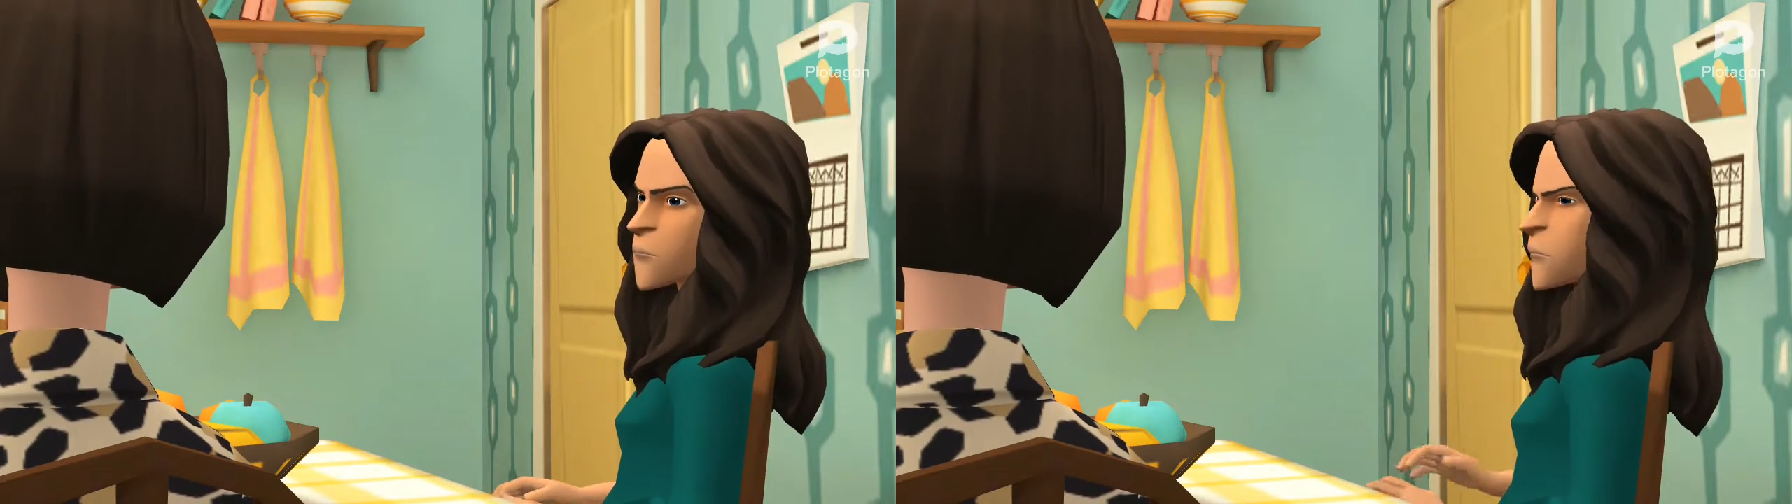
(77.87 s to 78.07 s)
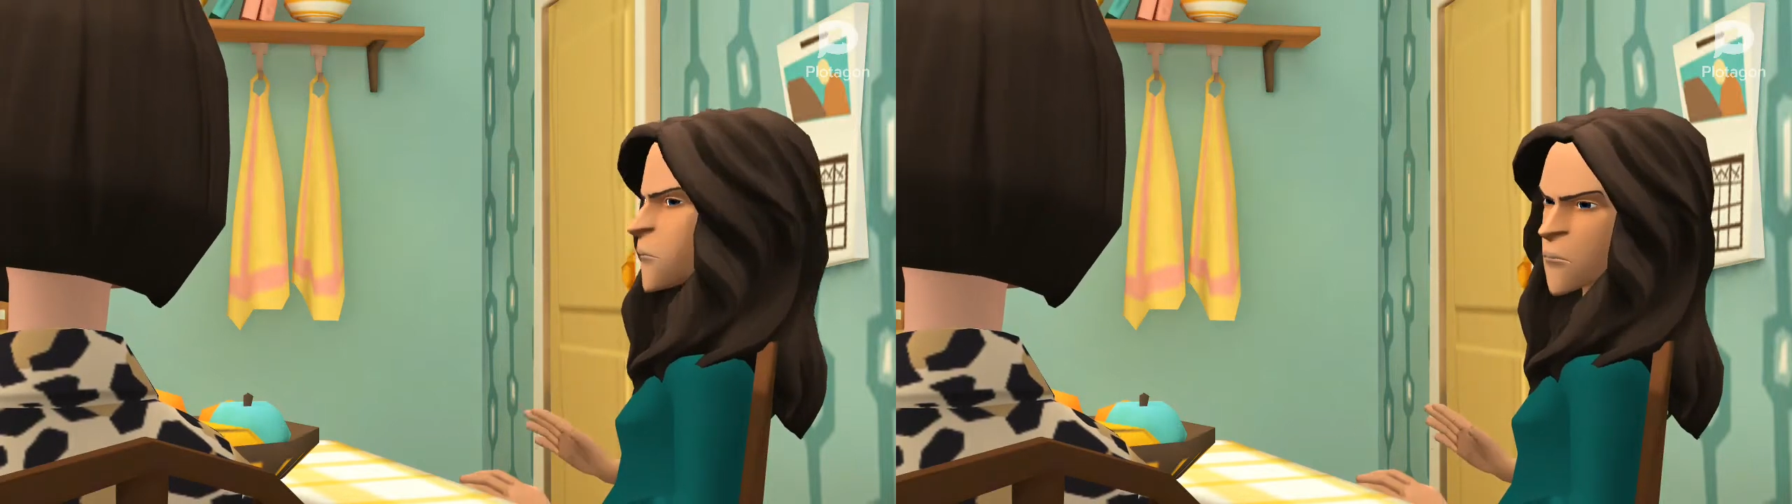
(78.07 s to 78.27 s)

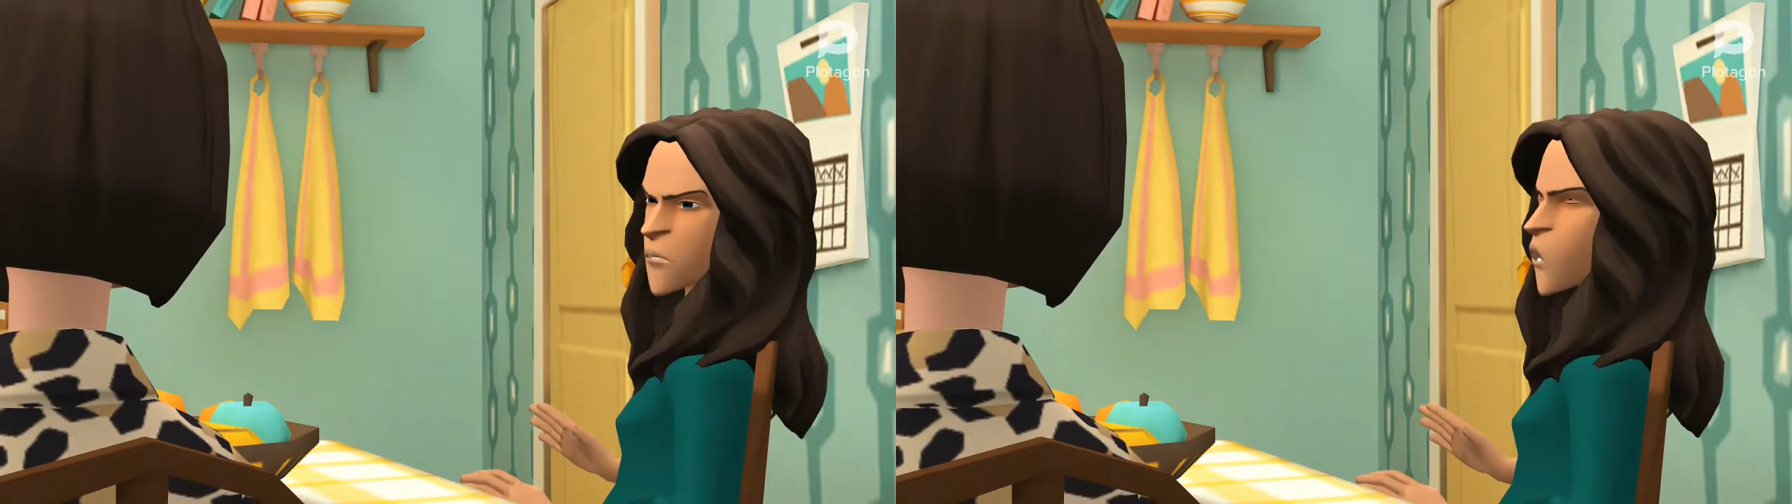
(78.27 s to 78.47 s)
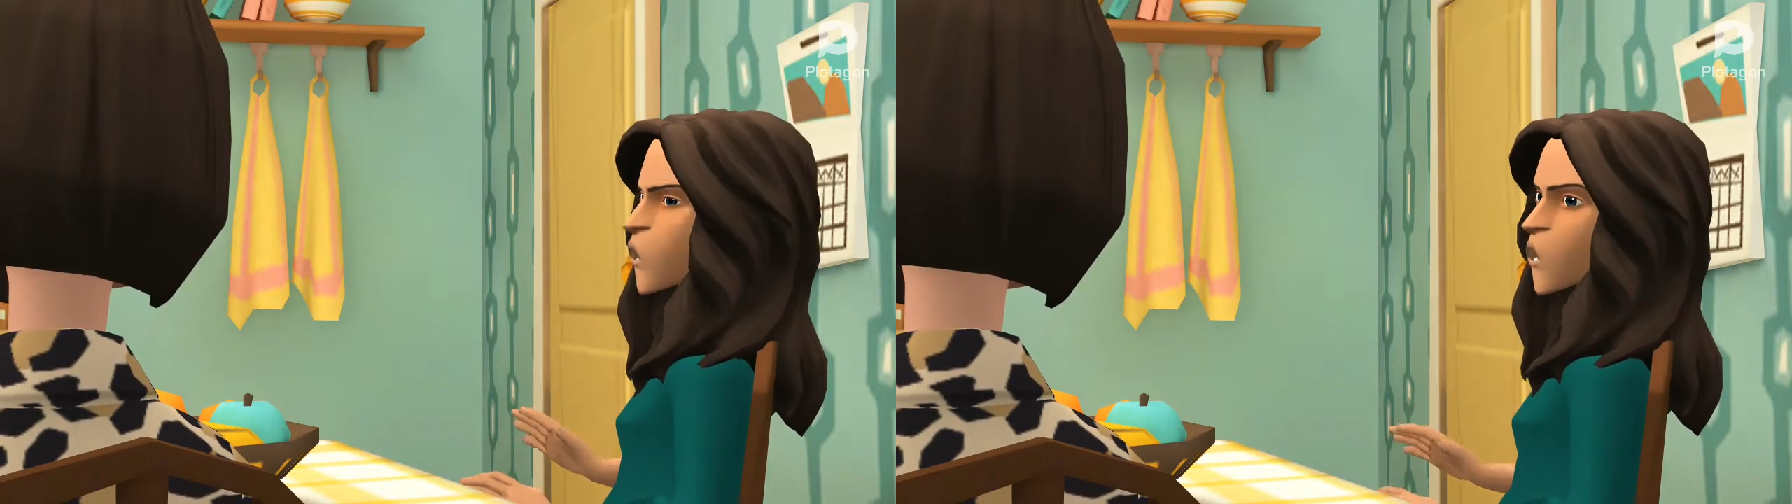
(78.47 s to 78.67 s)
How
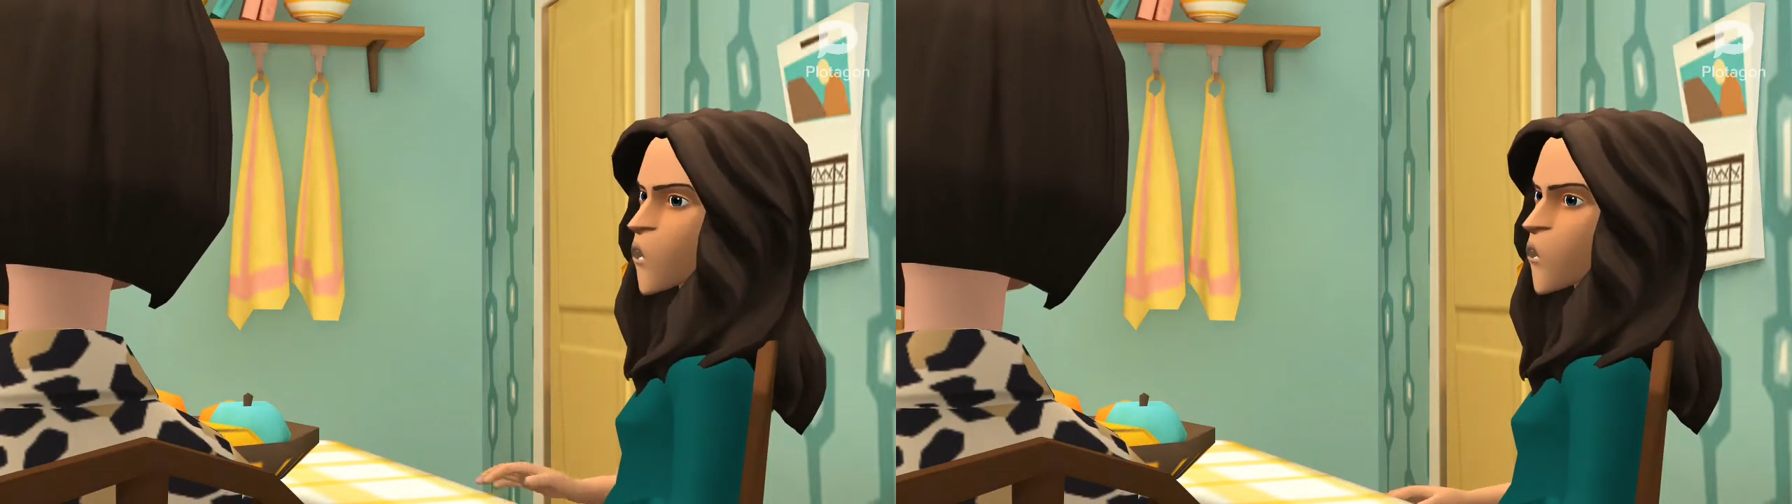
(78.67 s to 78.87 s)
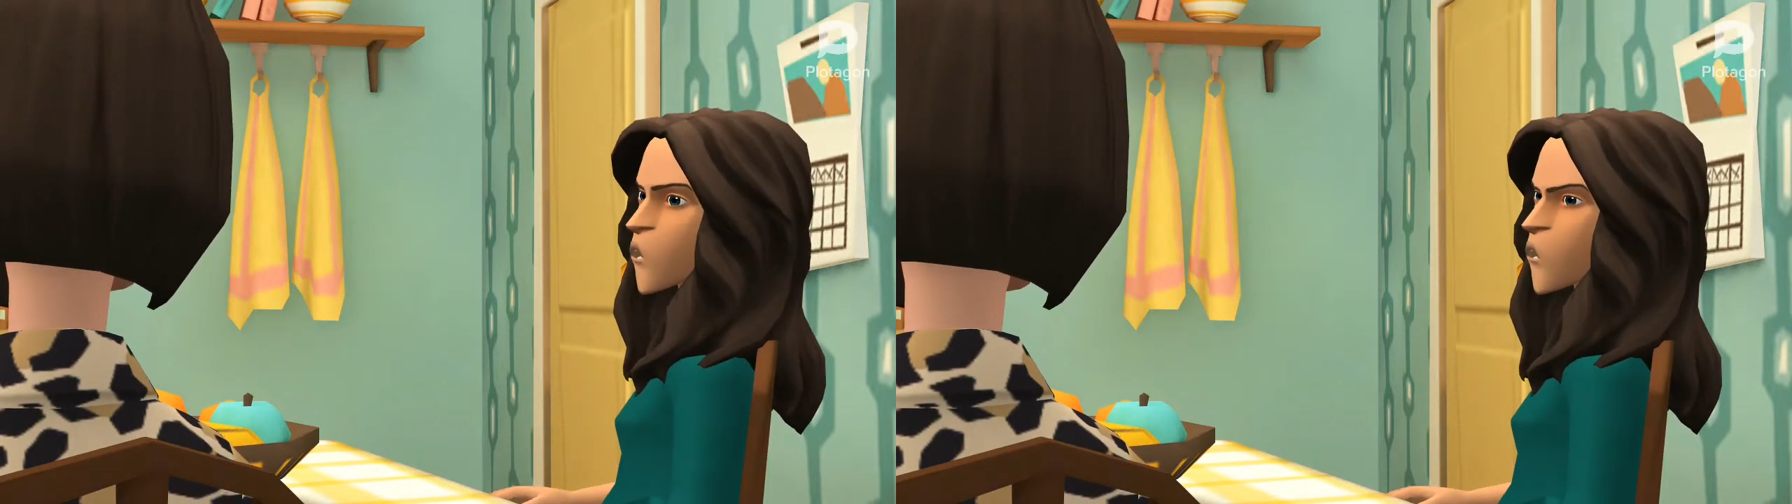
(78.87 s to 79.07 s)
can I
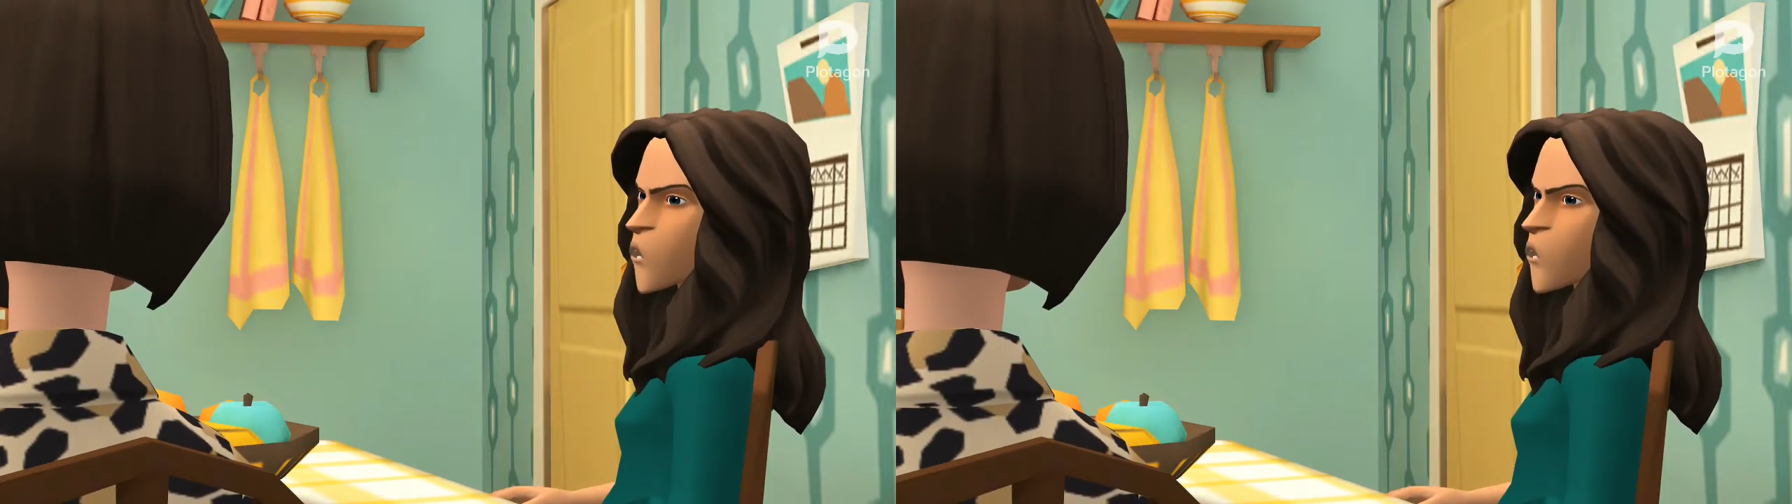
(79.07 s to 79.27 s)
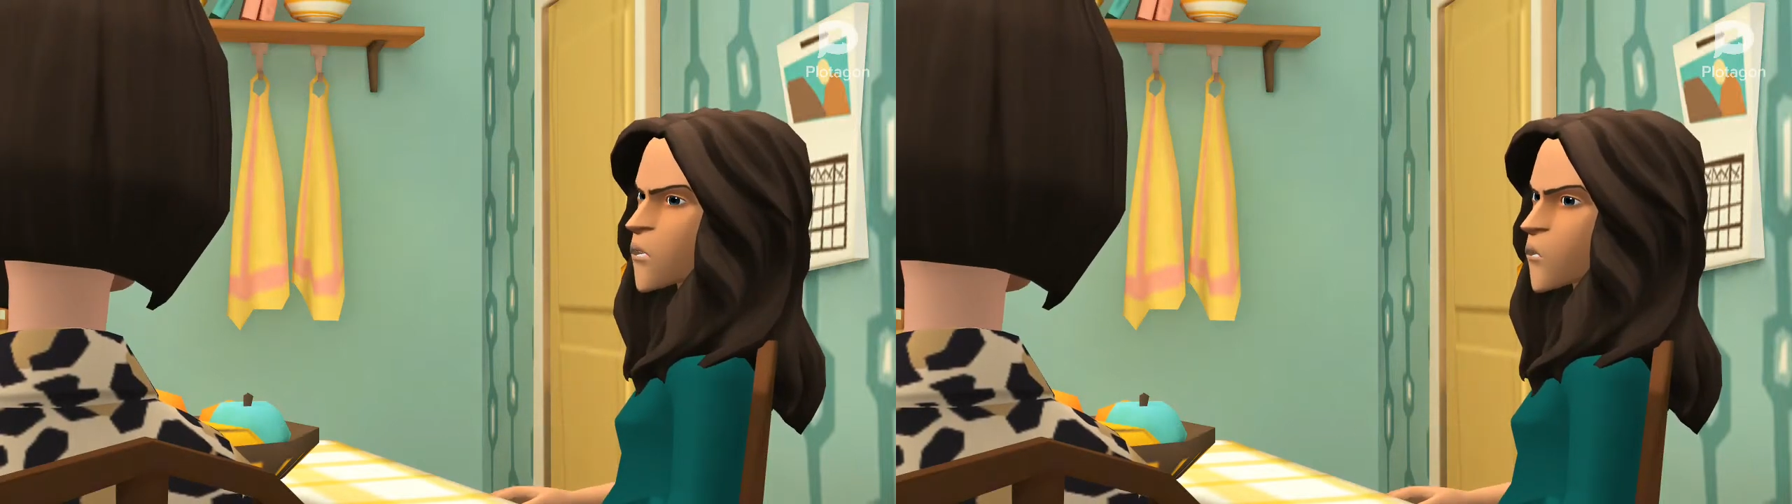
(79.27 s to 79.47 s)
stop her
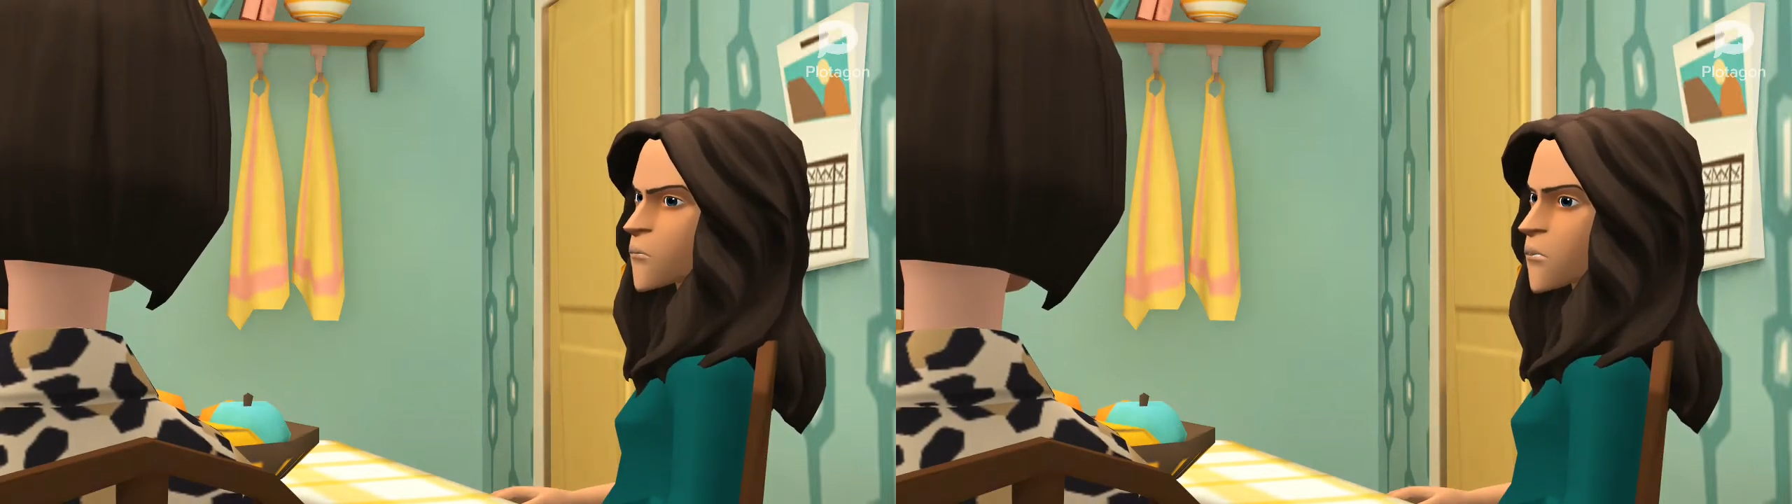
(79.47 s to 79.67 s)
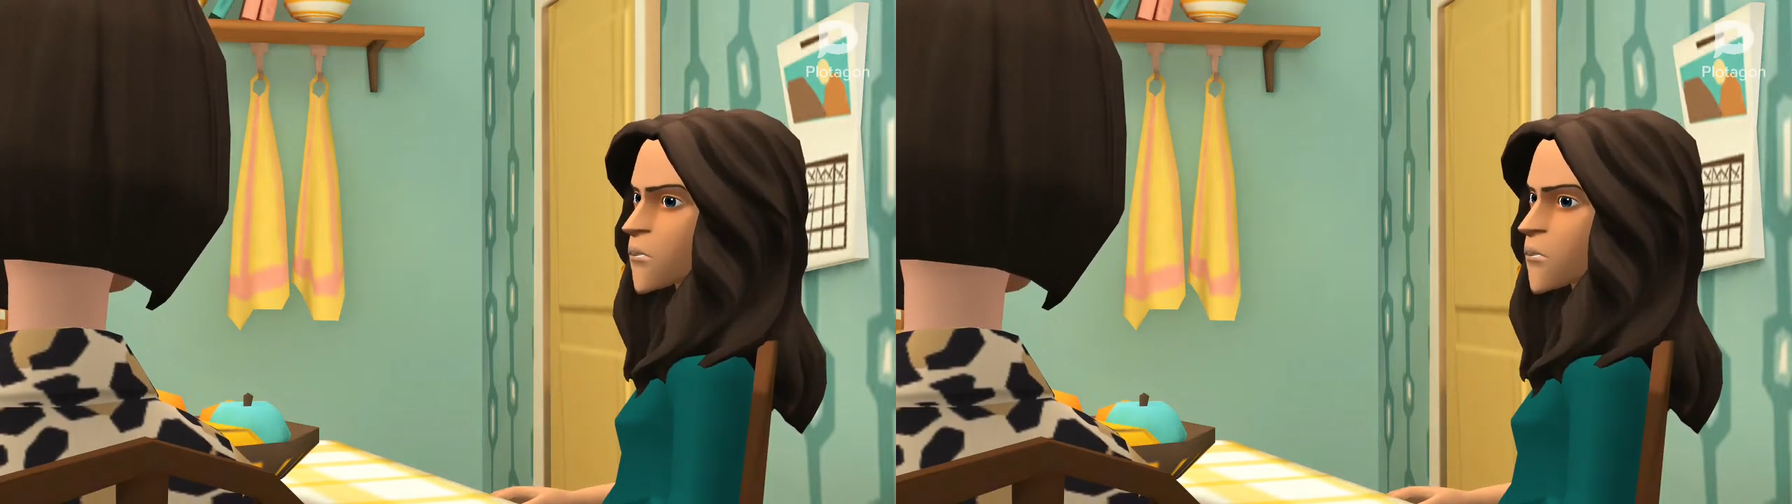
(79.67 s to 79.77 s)
then?